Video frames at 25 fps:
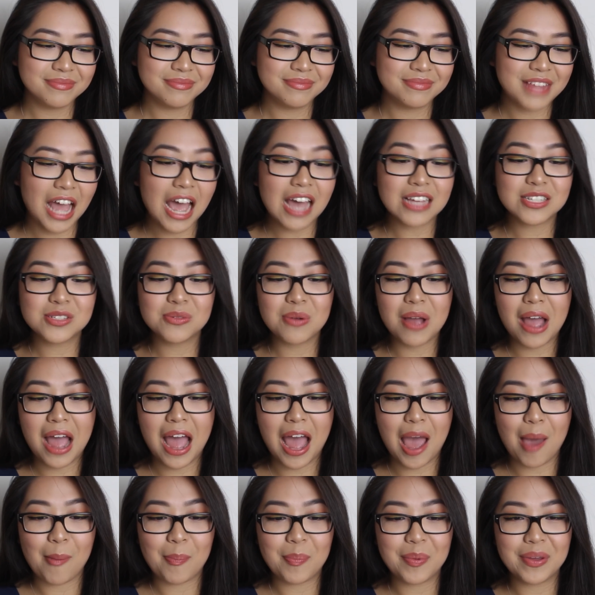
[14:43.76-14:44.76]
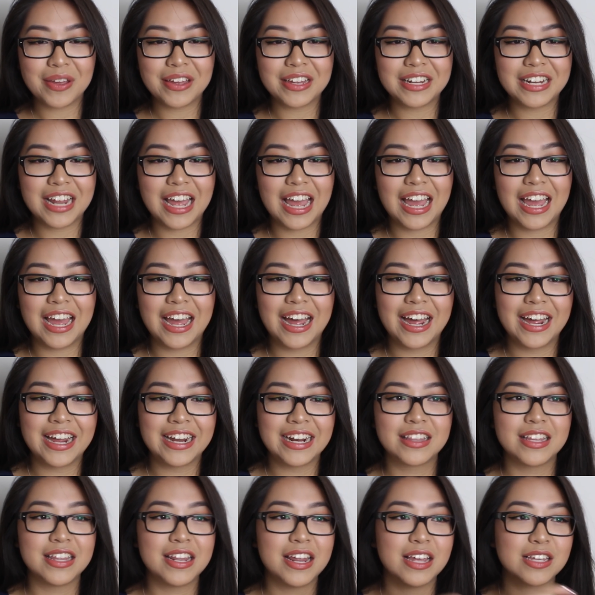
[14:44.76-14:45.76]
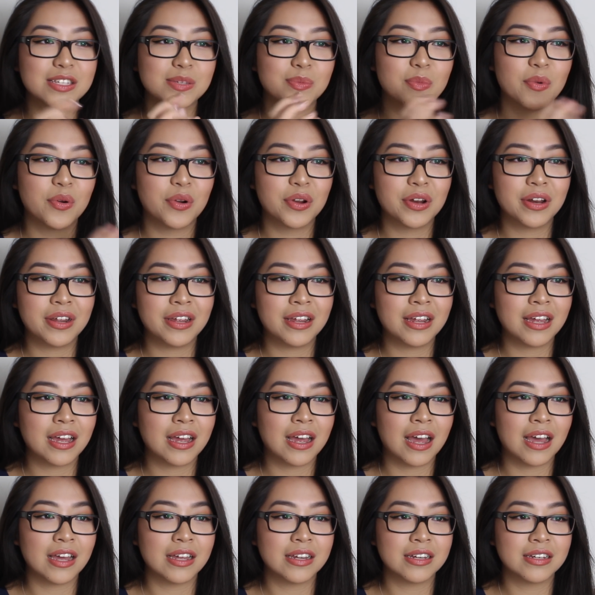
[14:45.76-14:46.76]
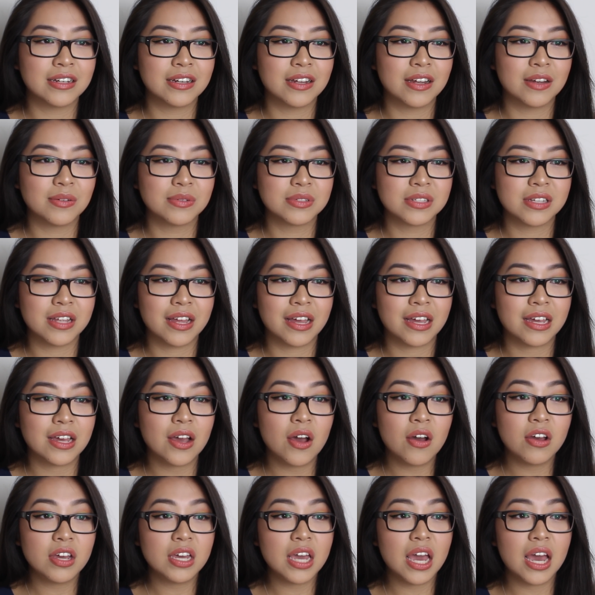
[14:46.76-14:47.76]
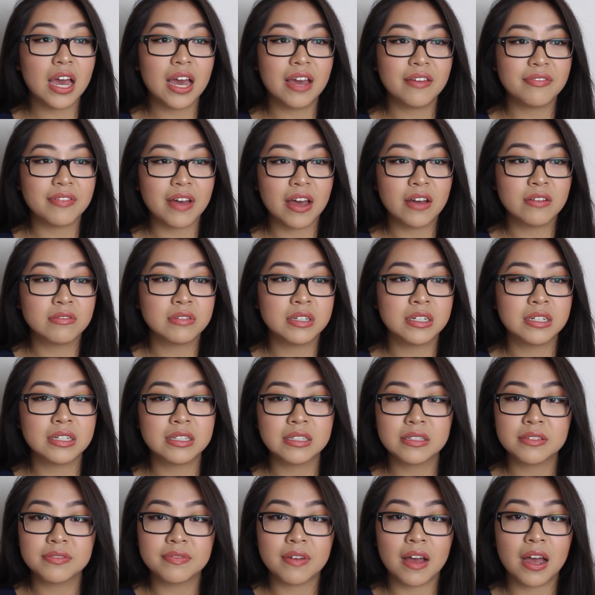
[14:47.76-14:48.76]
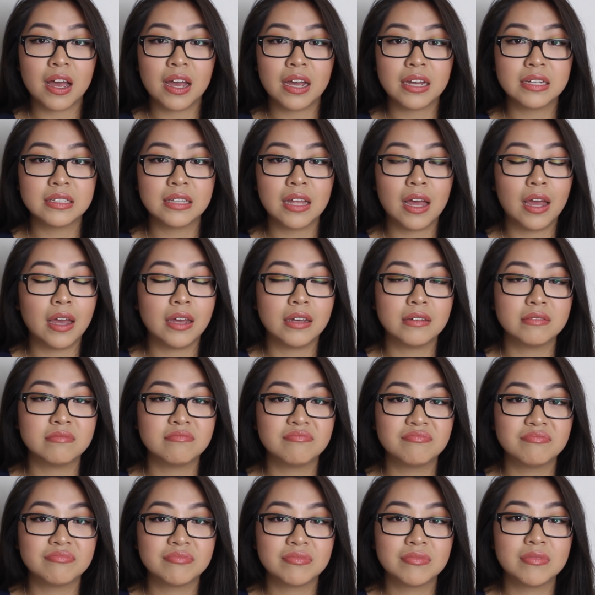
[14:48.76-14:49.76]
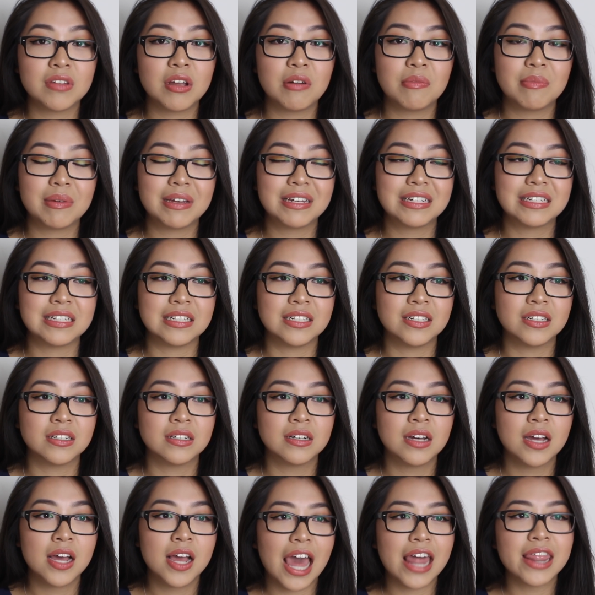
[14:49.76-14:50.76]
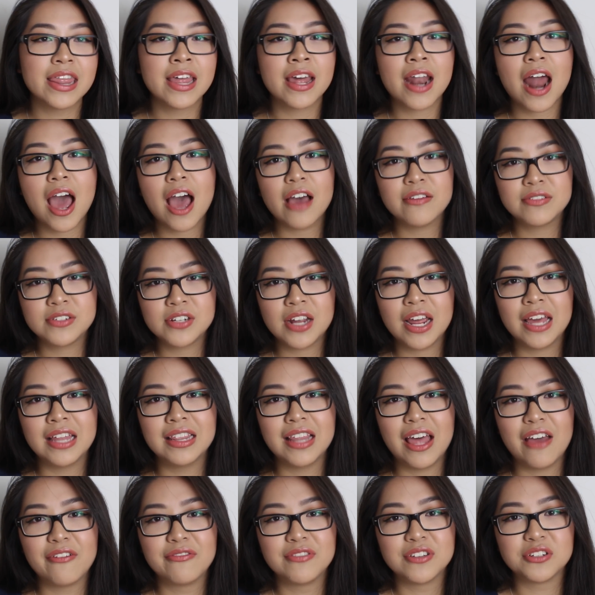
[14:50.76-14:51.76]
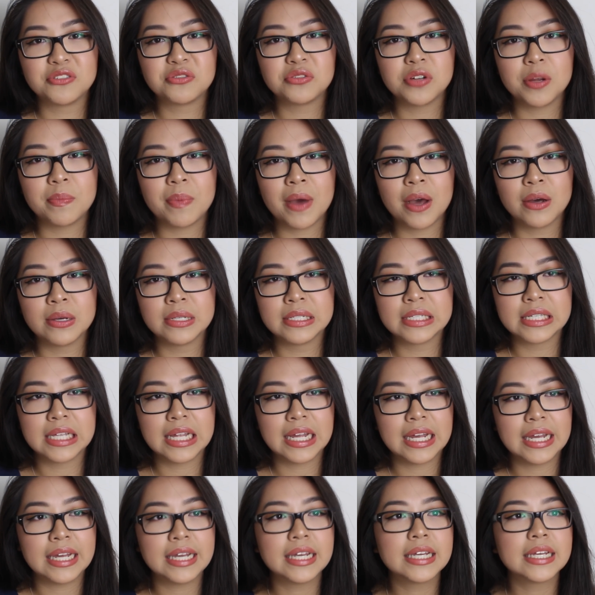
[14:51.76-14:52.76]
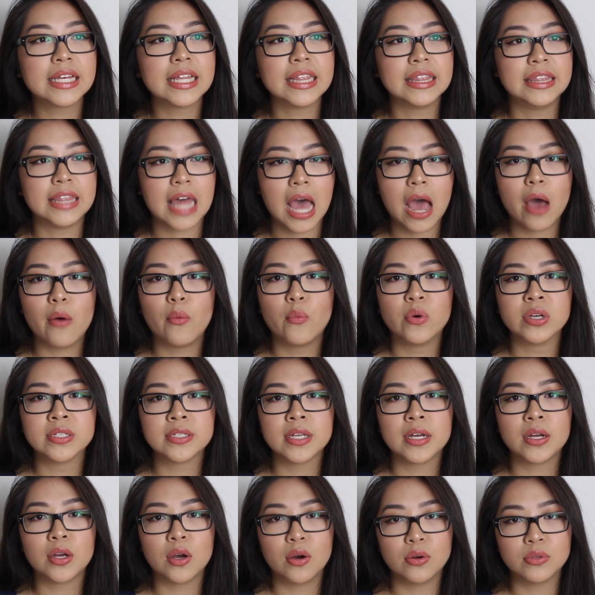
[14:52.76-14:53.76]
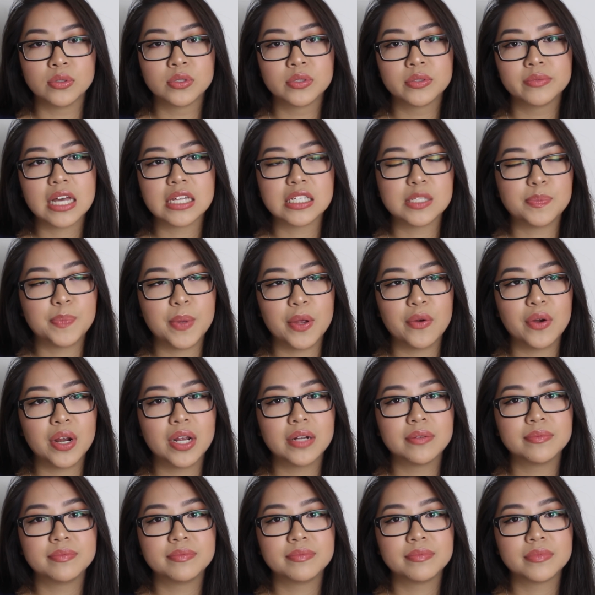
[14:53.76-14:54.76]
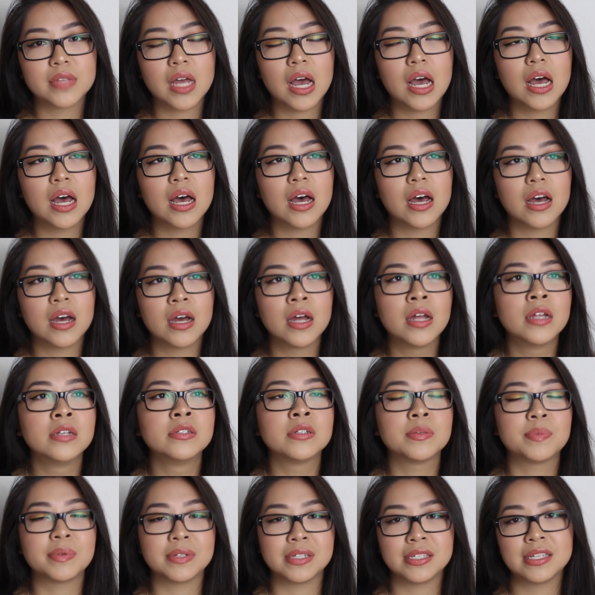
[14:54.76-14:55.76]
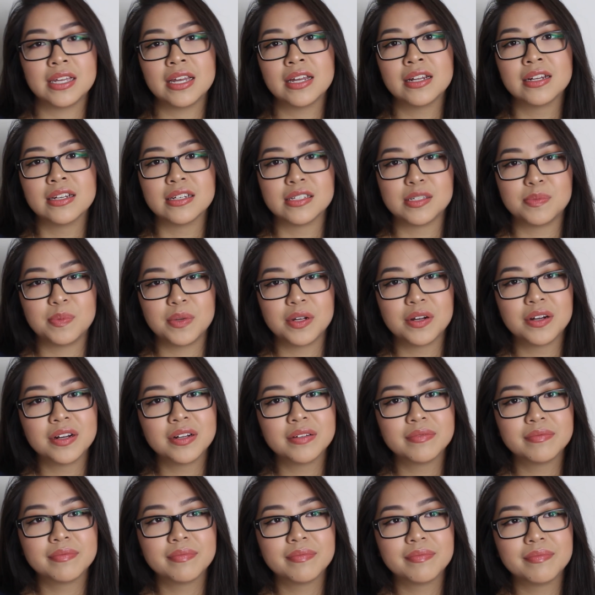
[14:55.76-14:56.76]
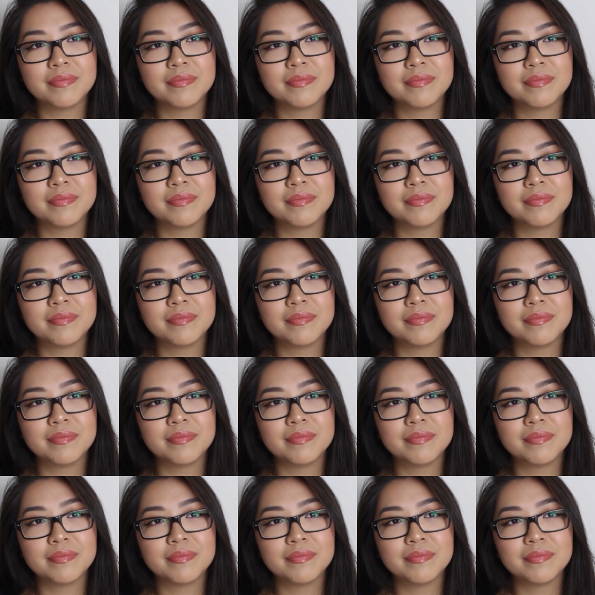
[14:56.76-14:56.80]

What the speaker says: That's what happened. And the next morning I was like, oh yeah, I found it, it's fine, like no big deal. And then after I left the trip, I was like, that was a ghost, a spirit, 100% a spirit.